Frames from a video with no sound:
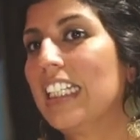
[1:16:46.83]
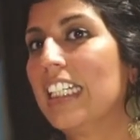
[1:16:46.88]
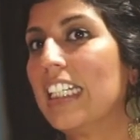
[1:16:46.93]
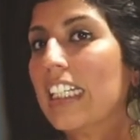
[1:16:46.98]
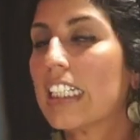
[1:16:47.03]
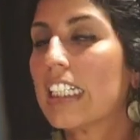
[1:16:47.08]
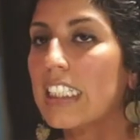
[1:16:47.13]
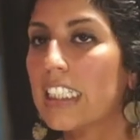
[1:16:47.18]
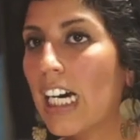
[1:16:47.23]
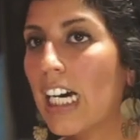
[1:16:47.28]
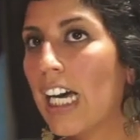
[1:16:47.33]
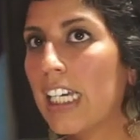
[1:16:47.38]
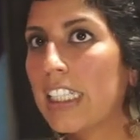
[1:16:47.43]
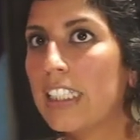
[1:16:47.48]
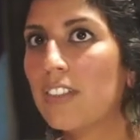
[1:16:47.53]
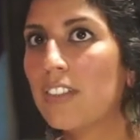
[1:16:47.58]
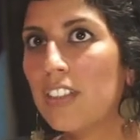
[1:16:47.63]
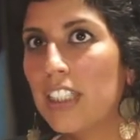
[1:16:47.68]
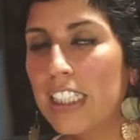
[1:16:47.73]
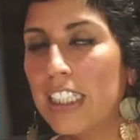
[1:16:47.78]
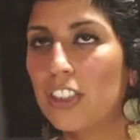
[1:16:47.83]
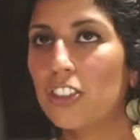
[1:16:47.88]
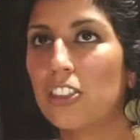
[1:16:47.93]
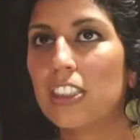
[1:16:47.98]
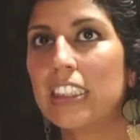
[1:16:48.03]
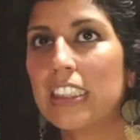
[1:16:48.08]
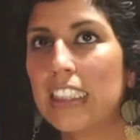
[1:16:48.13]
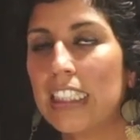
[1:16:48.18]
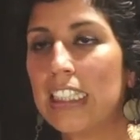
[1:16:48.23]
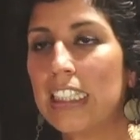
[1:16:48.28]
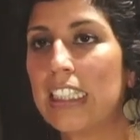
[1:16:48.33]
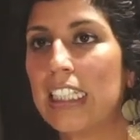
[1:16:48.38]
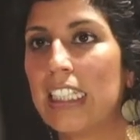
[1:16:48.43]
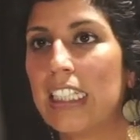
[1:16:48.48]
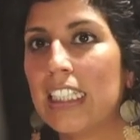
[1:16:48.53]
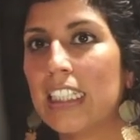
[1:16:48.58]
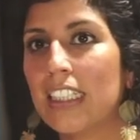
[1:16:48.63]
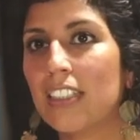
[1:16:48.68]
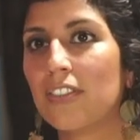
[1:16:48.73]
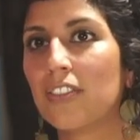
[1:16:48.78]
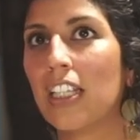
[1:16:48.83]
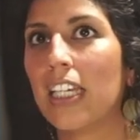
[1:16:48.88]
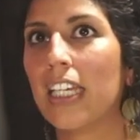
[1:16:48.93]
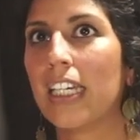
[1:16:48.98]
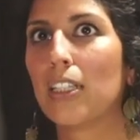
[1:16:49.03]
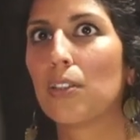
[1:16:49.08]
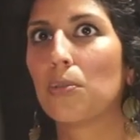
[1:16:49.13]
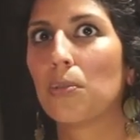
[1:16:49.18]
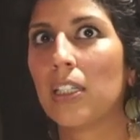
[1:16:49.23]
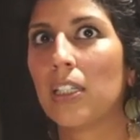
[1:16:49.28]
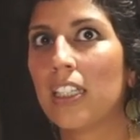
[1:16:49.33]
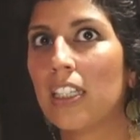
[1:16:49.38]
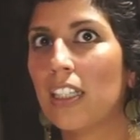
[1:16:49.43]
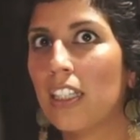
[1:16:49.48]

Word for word: kind of an interesting thing of like, well,